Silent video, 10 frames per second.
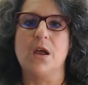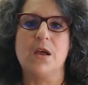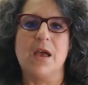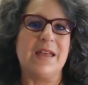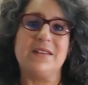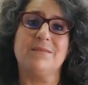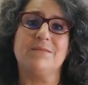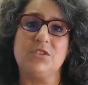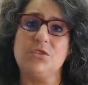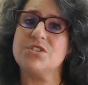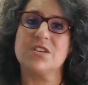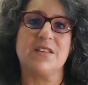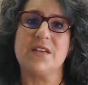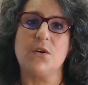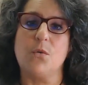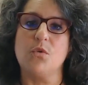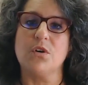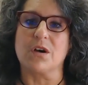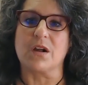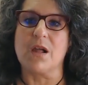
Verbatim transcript: and usually they don't work.